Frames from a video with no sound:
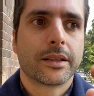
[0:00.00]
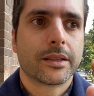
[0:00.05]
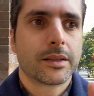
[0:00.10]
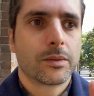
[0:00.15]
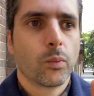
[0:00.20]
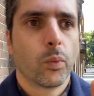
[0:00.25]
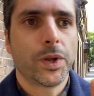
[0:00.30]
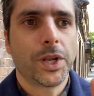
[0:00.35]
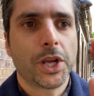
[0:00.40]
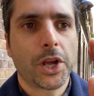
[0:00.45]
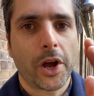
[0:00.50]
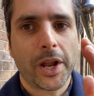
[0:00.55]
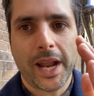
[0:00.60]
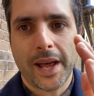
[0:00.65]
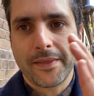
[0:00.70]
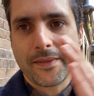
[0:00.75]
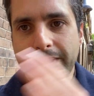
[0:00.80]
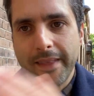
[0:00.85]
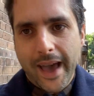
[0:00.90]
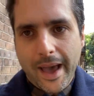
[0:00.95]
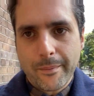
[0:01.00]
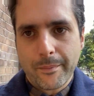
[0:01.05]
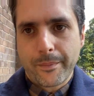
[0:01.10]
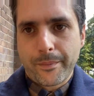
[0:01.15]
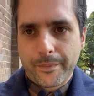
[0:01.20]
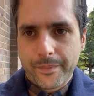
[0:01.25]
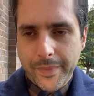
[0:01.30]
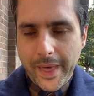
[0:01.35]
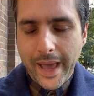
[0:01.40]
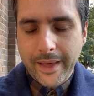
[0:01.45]
When you go down that
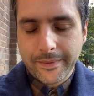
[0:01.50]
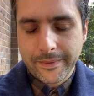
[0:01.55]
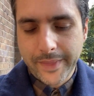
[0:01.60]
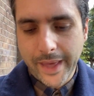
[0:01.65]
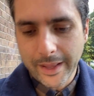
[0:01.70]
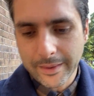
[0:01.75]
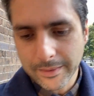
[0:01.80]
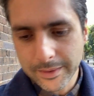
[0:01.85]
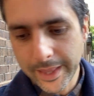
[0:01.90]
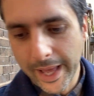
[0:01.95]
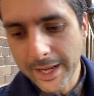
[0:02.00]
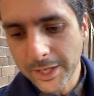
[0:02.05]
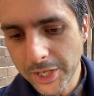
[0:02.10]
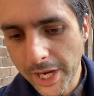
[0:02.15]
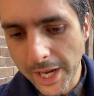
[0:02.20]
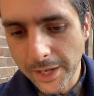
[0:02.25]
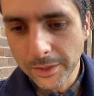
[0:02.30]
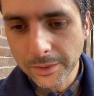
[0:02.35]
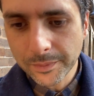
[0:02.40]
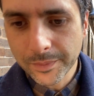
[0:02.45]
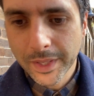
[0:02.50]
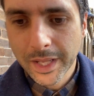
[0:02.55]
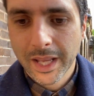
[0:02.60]
channel,